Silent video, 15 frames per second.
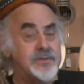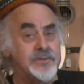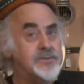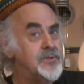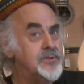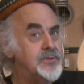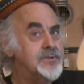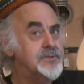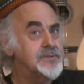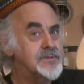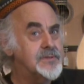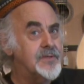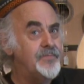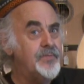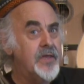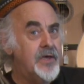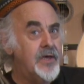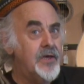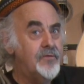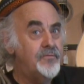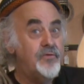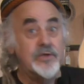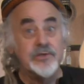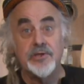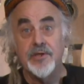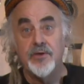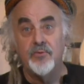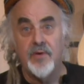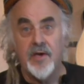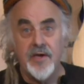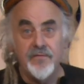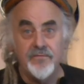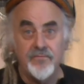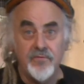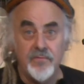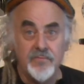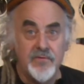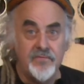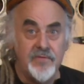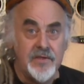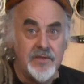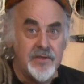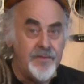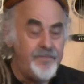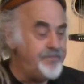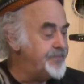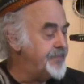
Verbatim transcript: It's only just uh, freshly arrived from Dowina.